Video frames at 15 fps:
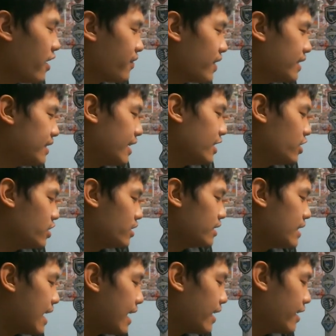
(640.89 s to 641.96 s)
contention,
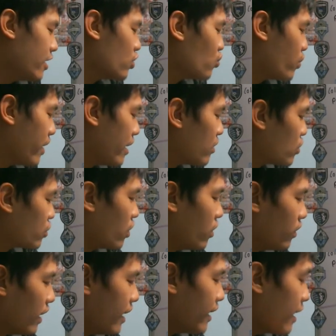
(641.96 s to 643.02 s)
that is Real Salt
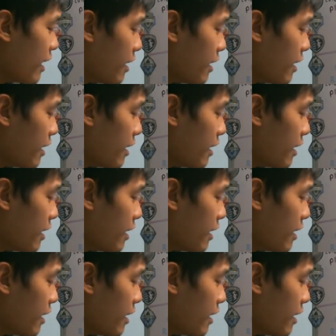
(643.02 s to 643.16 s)
Lake,